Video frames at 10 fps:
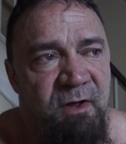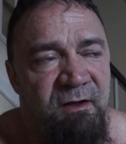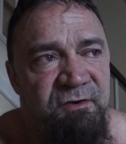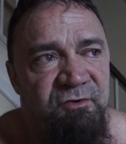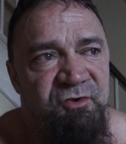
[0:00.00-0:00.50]

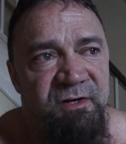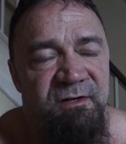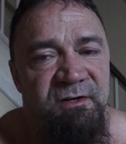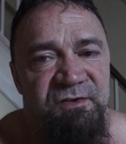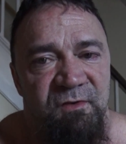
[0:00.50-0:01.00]
uh,
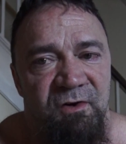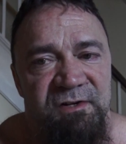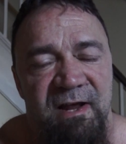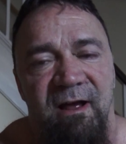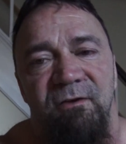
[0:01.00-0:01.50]
nutrient as far
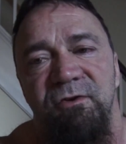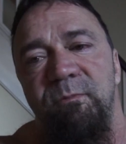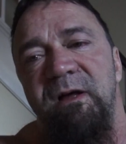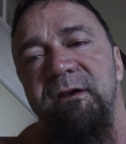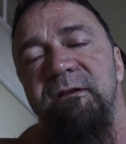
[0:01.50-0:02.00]
as how your
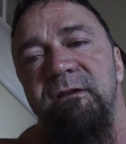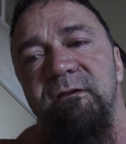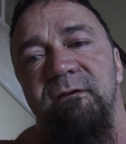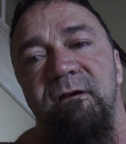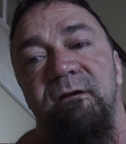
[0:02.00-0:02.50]
body
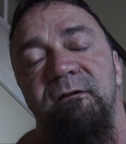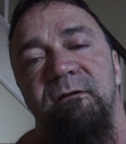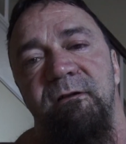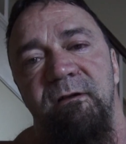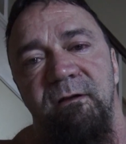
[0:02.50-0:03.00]
can uh,
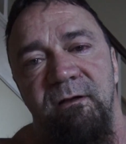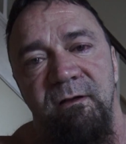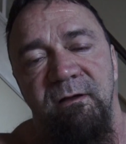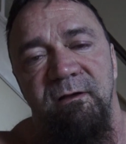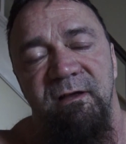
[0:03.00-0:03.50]

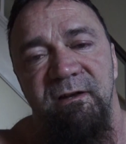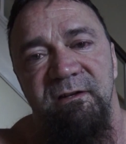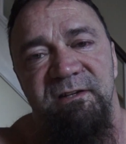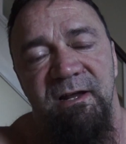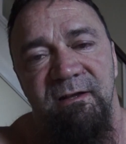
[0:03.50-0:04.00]
can
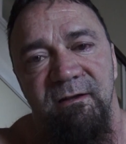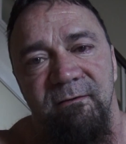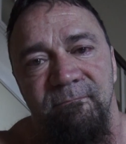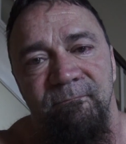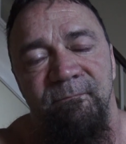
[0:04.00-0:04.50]
intake
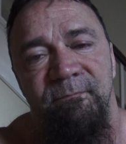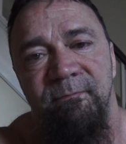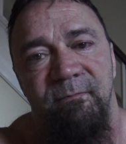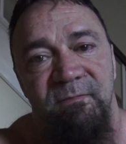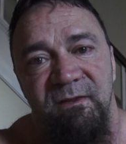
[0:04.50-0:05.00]
it.
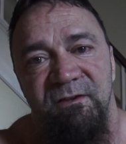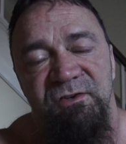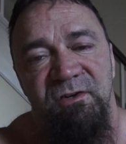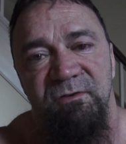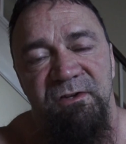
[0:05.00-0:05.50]

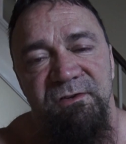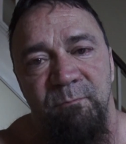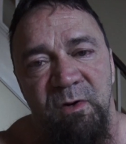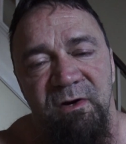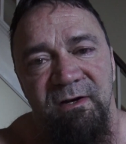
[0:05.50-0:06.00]
Doesn't
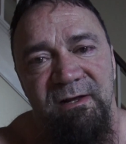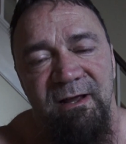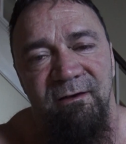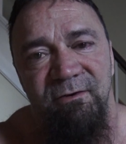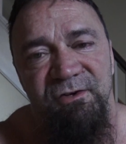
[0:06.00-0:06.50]
doesn't burn any
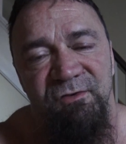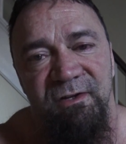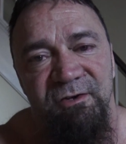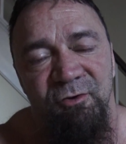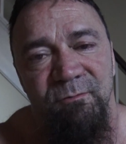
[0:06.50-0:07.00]
calories
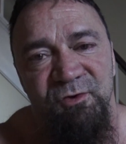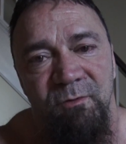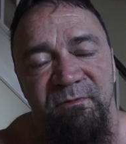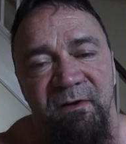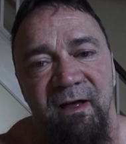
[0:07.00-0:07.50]
really to
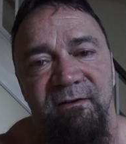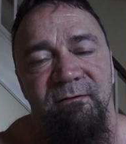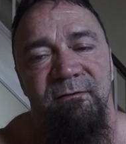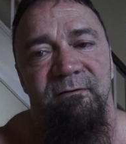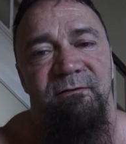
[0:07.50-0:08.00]
absorb fat,
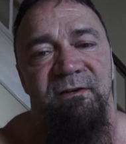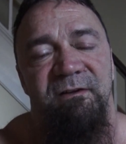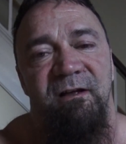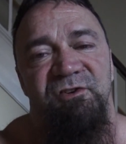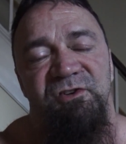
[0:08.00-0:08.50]
to
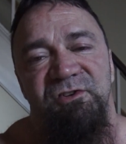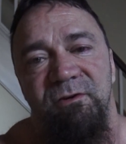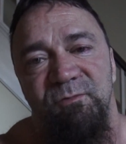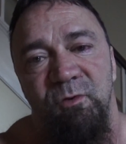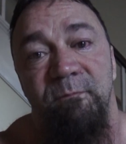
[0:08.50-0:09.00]
digest
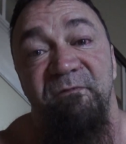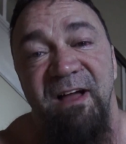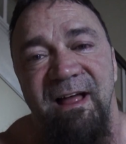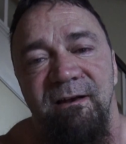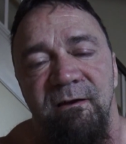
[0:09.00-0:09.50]
and absorb
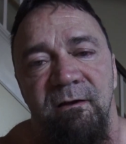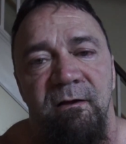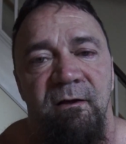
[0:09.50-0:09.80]
fat.